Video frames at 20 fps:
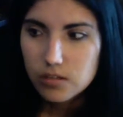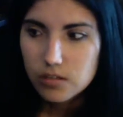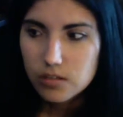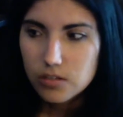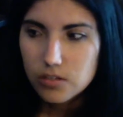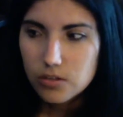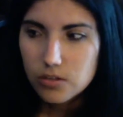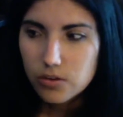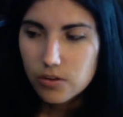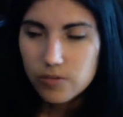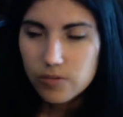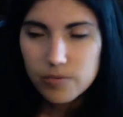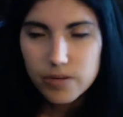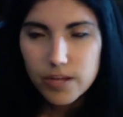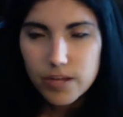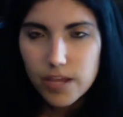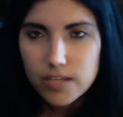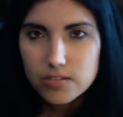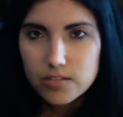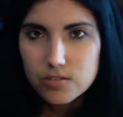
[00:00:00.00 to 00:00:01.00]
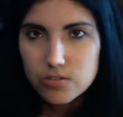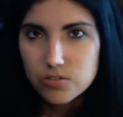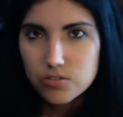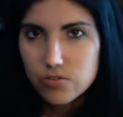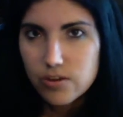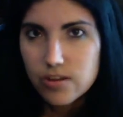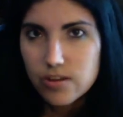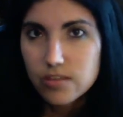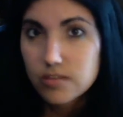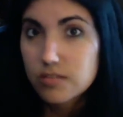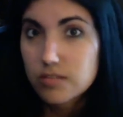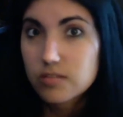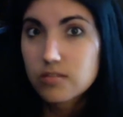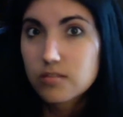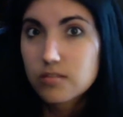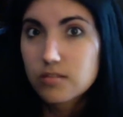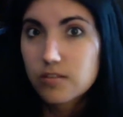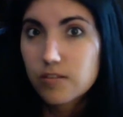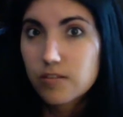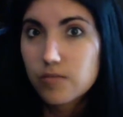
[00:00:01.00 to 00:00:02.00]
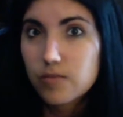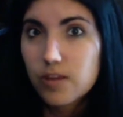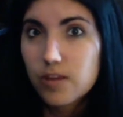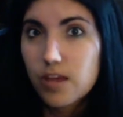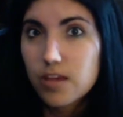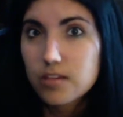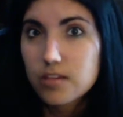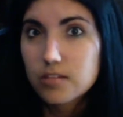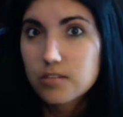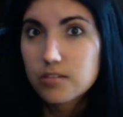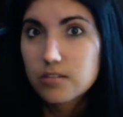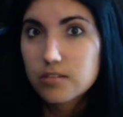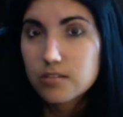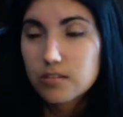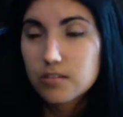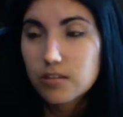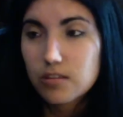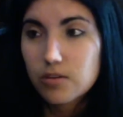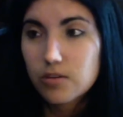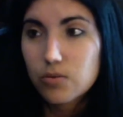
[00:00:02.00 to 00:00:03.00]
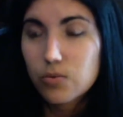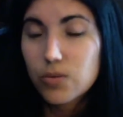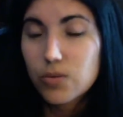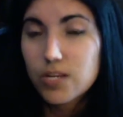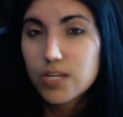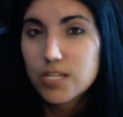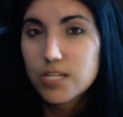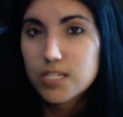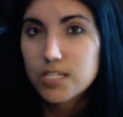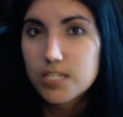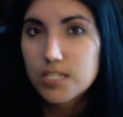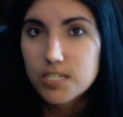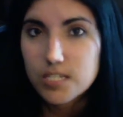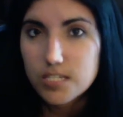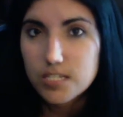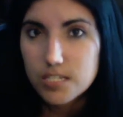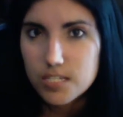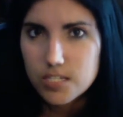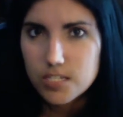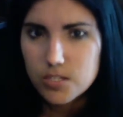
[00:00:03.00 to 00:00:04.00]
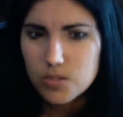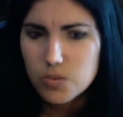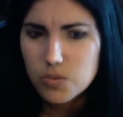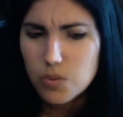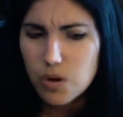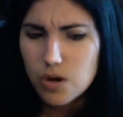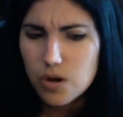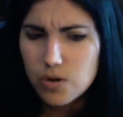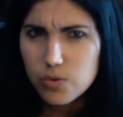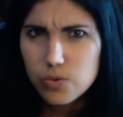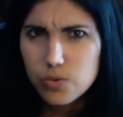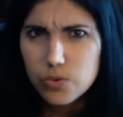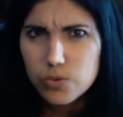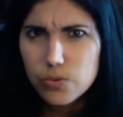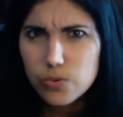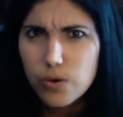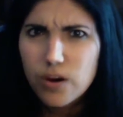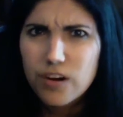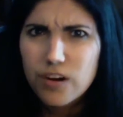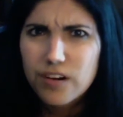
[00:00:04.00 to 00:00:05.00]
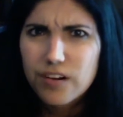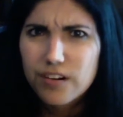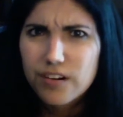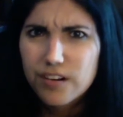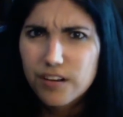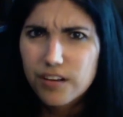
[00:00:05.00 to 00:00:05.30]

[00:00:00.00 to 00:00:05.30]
You know, everybody has their strengths, everybody has their weaknesses, and you are who you are.